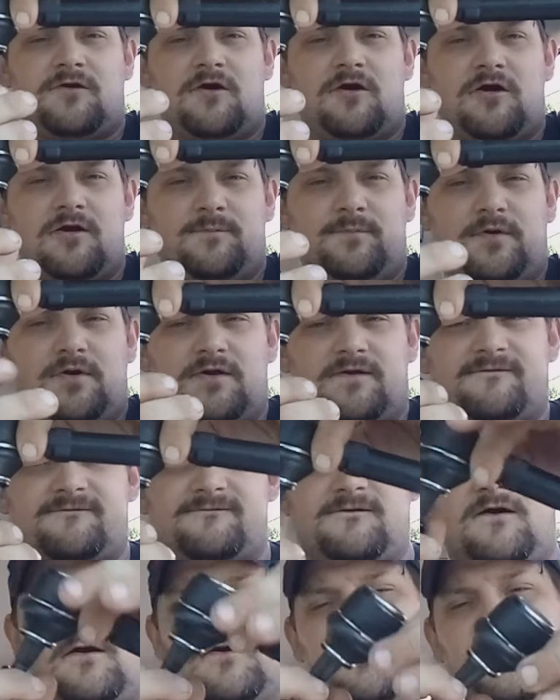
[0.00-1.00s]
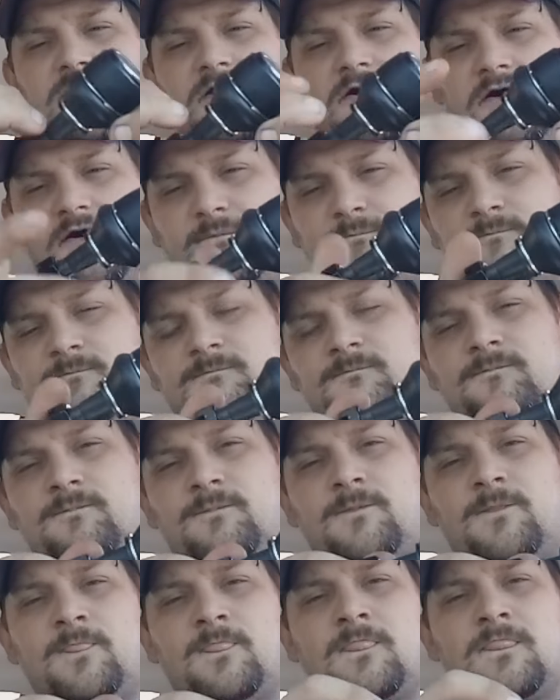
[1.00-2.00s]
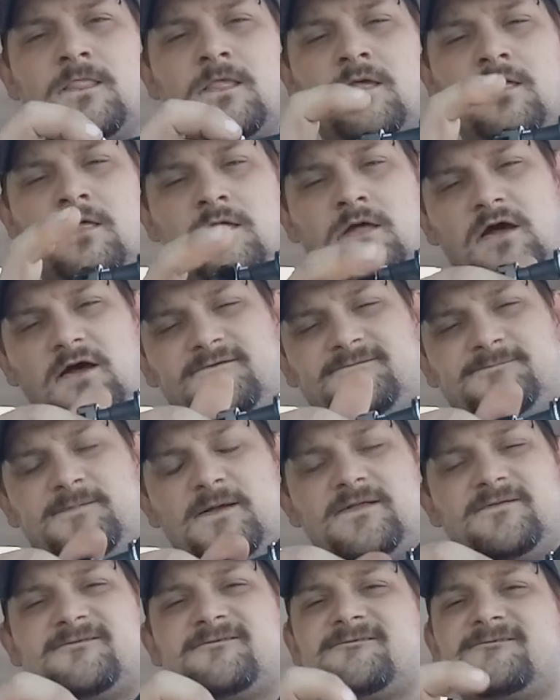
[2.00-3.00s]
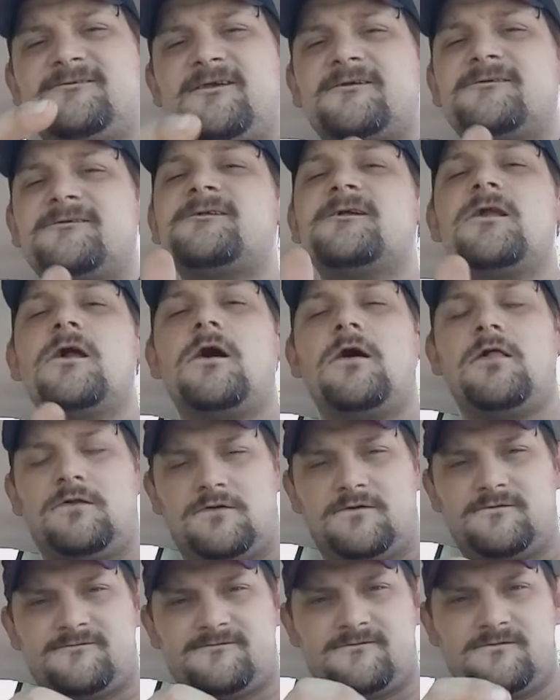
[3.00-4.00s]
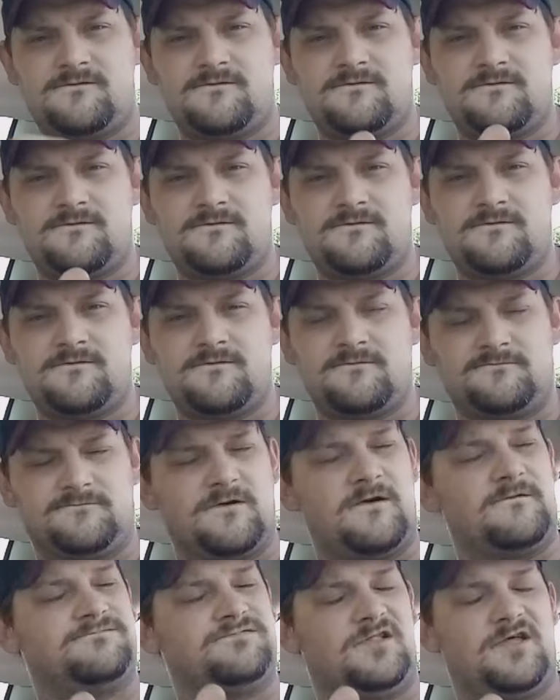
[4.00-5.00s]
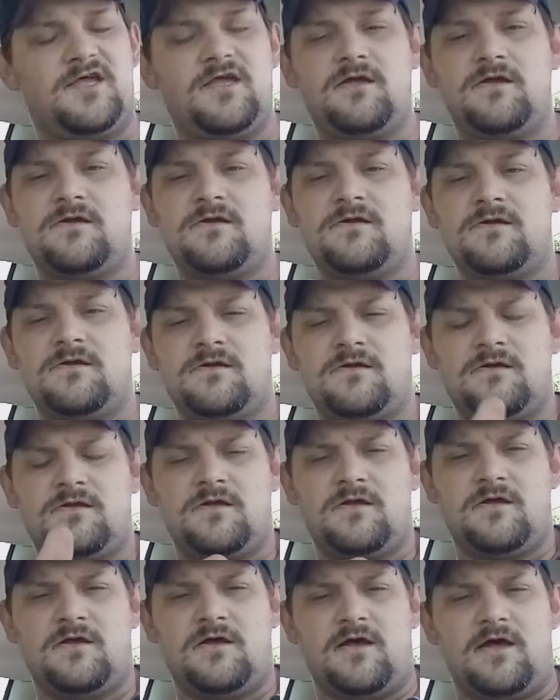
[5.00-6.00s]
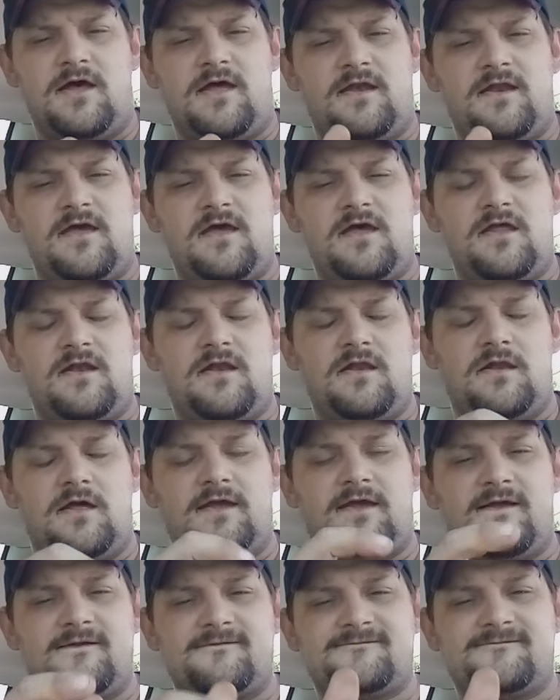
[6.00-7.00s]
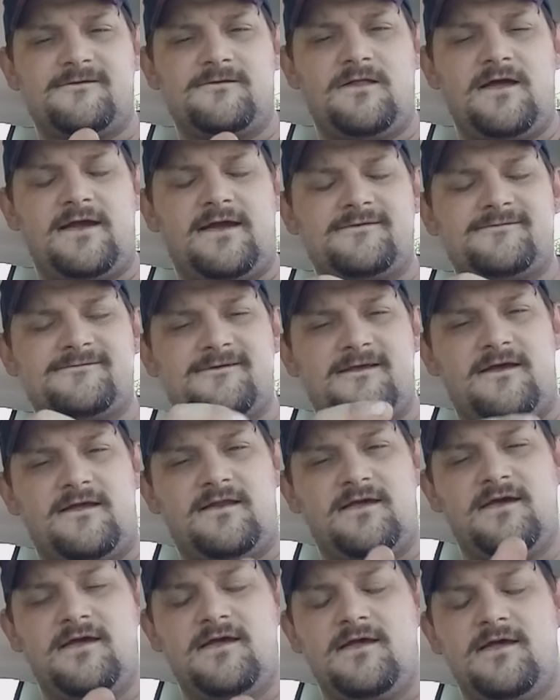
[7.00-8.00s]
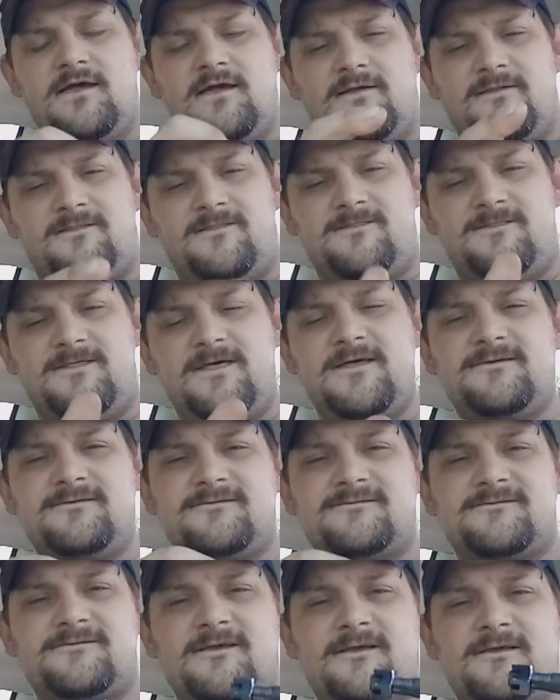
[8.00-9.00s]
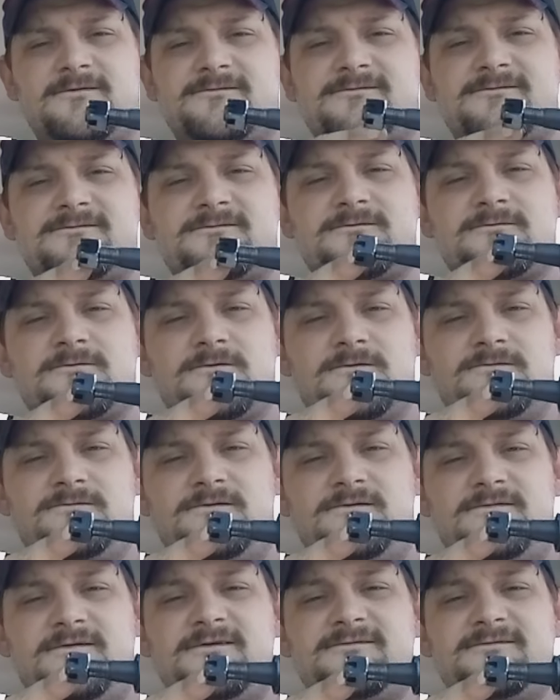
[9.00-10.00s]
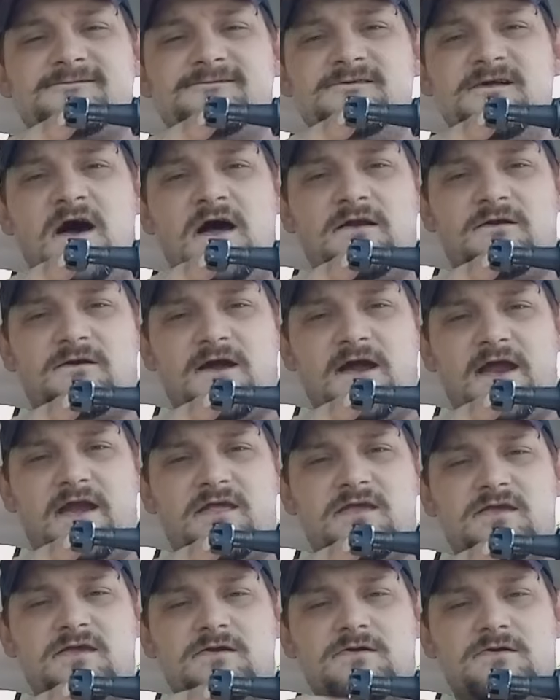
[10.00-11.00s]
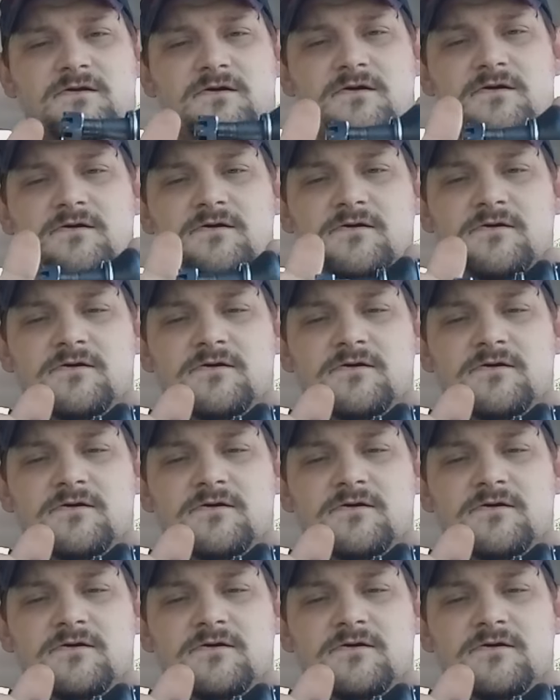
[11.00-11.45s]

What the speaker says: carparts.com. I spent $60 roughly. And then, like I said, this nut right here